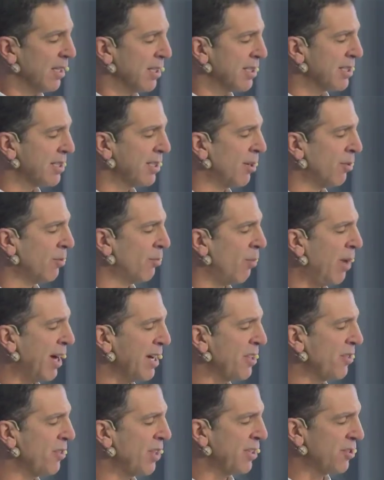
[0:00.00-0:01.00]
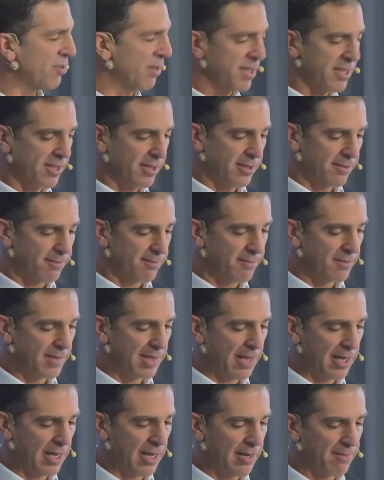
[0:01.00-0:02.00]
So why do they drink?
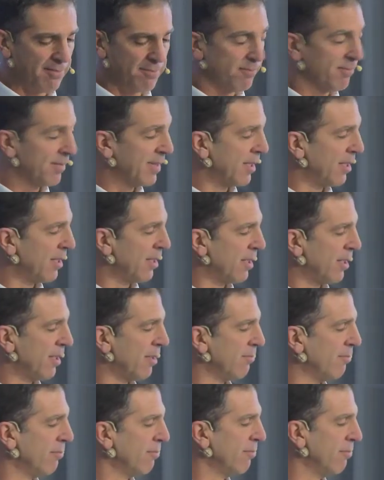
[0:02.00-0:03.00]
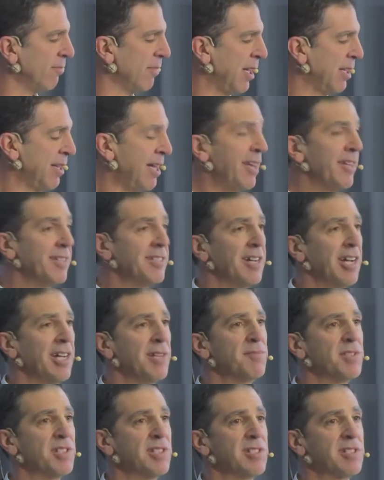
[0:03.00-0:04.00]
A lot of
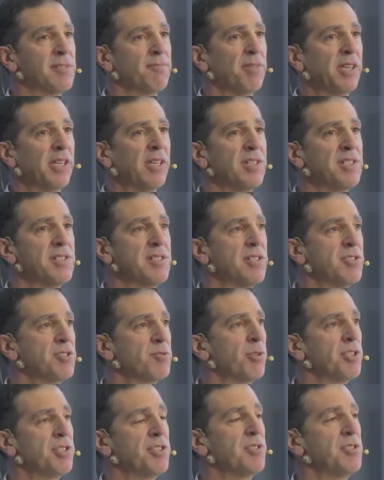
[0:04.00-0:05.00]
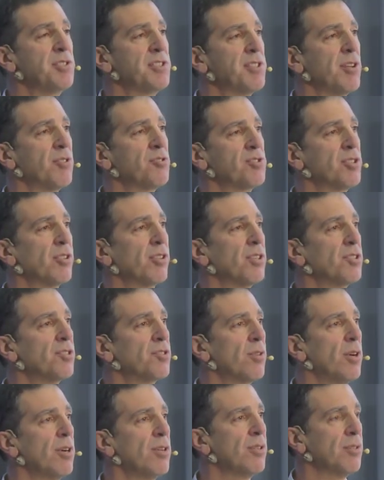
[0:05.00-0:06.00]
times it's because there's reduced social
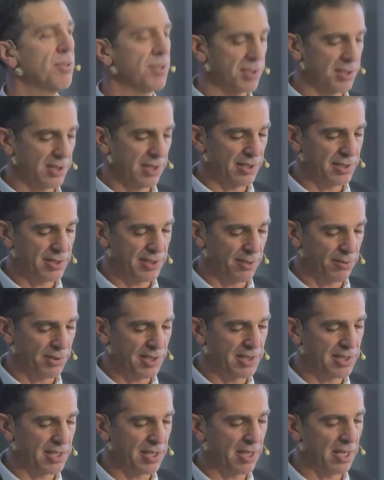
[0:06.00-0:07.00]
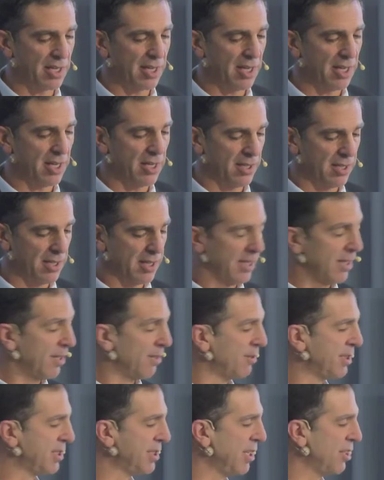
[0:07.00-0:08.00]
controls. And so we see
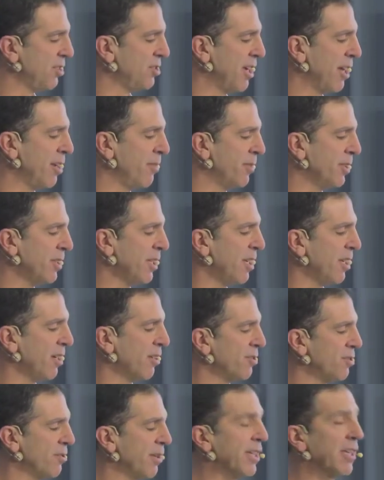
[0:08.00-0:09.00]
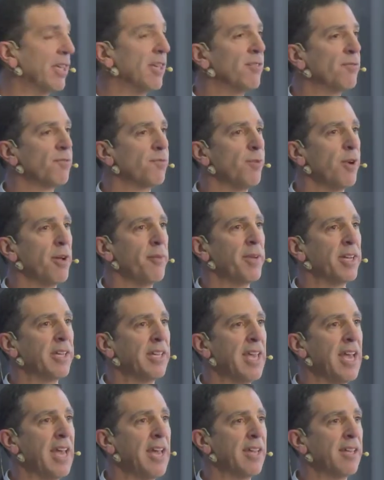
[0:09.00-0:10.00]
a gentleman here drinking from a
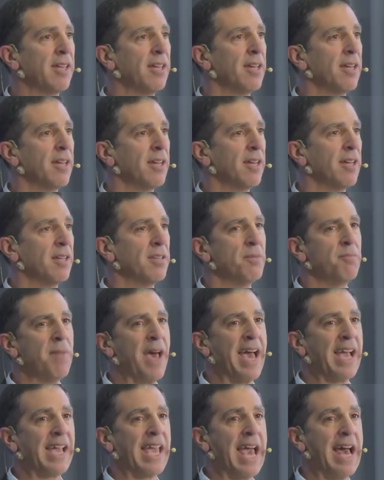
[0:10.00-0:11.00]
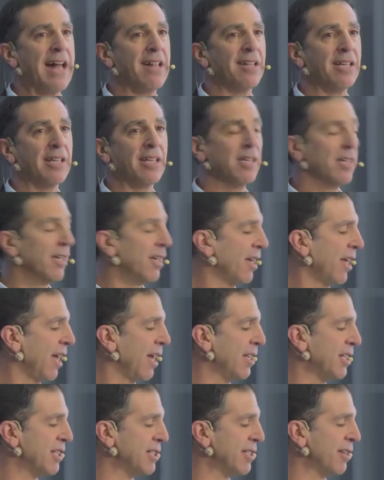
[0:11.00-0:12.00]
keg in the back alley,
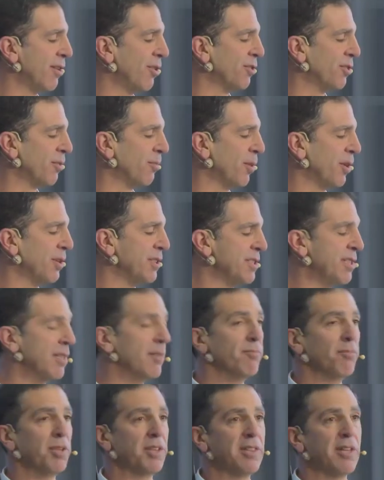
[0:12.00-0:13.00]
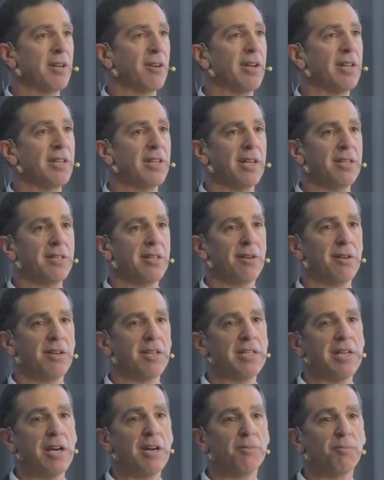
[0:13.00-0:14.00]
and he's an older person, but they're at
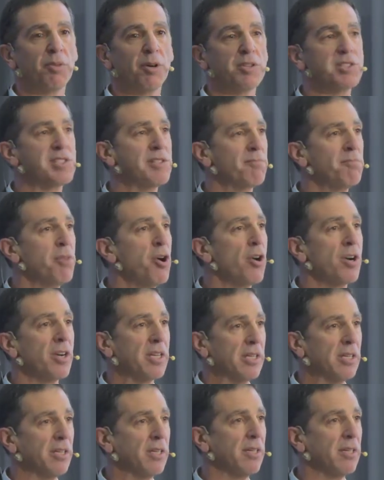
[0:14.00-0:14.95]
a young person party.